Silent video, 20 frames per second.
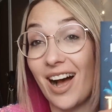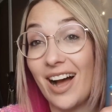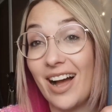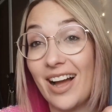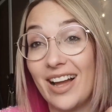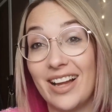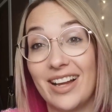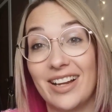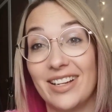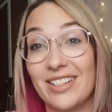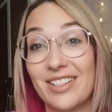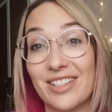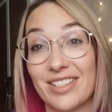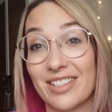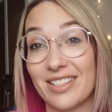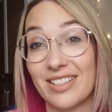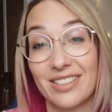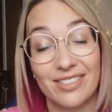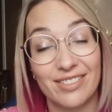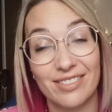I
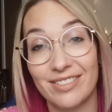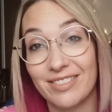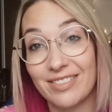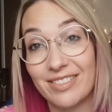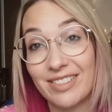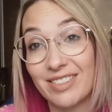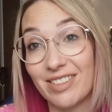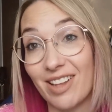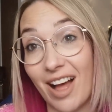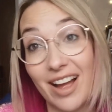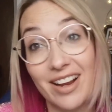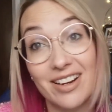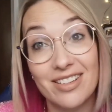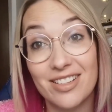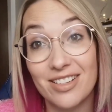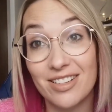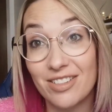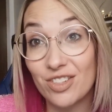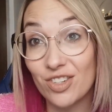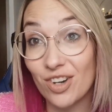just like
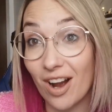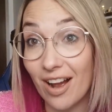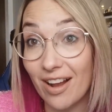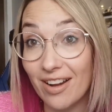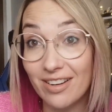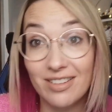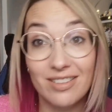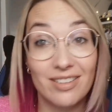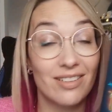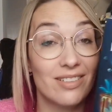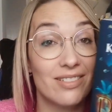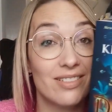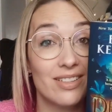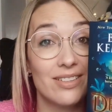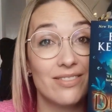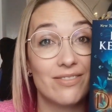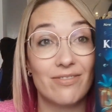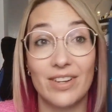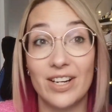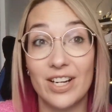to try and
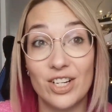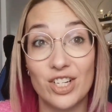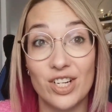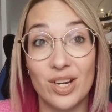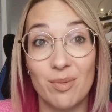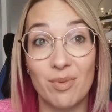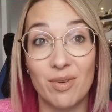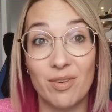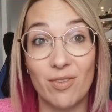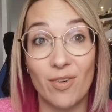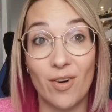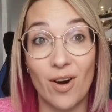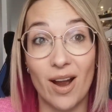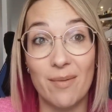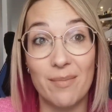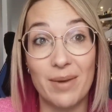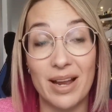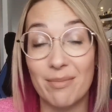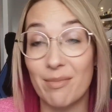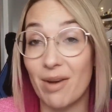finish it before I
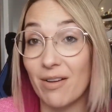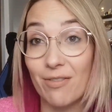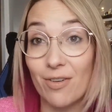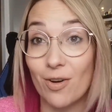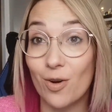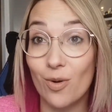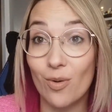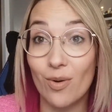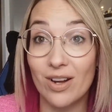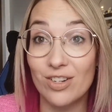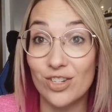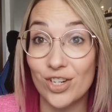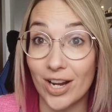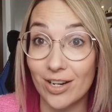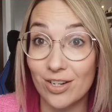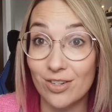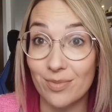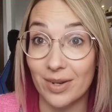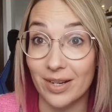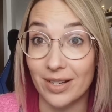make my full
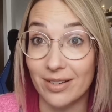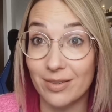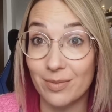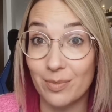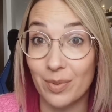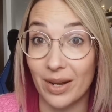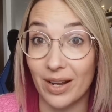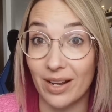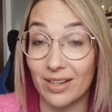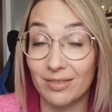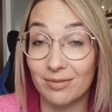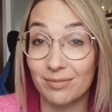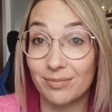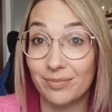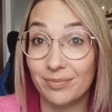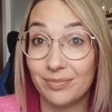judgment. But